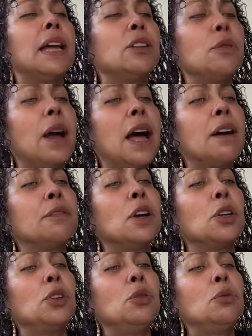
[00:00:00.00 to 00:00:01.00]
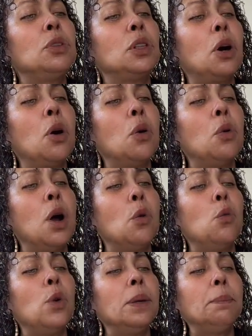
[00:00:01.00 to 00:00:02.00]
And you have, you glow,
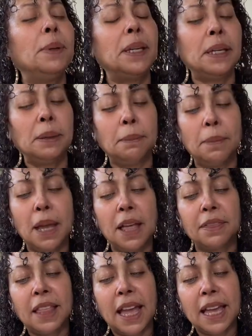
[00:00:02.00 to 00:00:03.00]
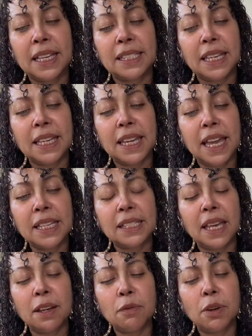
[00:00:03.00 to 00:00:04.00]
we beam. Thanks. In
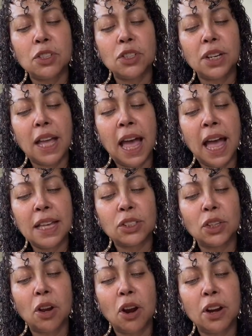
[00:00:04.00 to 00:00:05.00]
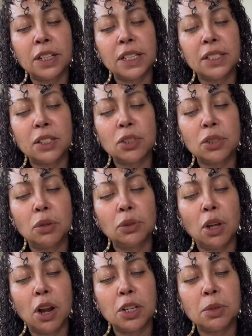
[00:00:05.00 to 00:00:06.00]
case anyone should ask, your heart isn't so
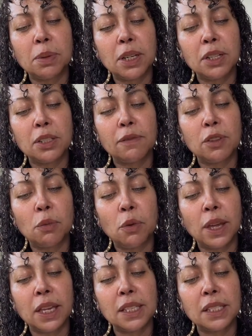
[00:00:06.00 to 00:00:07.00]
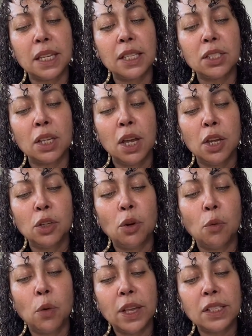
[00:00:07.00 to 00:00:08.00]
large because of the wings. It's
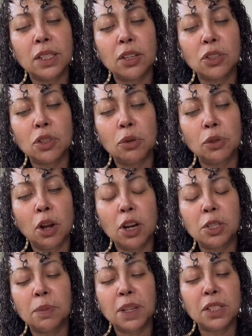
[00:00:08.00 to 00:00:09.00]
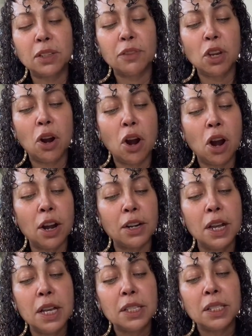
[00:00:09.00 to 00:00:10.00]
your wings that are so large because of your
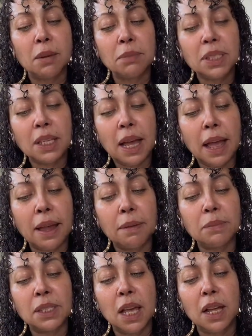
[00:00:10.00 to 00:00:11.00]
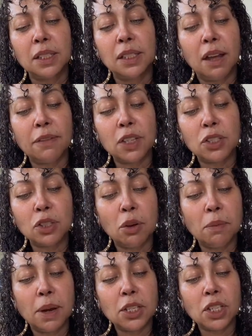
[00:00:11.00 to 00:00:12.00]
heart. Sometimes loving
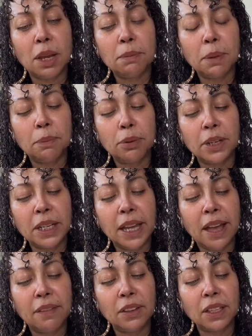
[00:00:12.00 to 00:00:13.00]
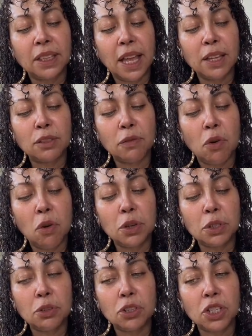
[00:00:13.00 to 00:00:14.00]
so much can be pretty heavy. Thanks for all
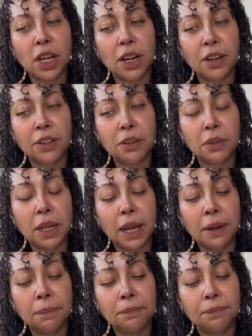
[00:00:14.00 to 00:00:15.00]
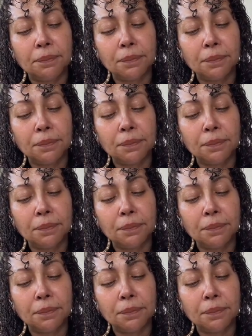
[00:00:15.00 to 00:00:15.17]
you shared. Okay.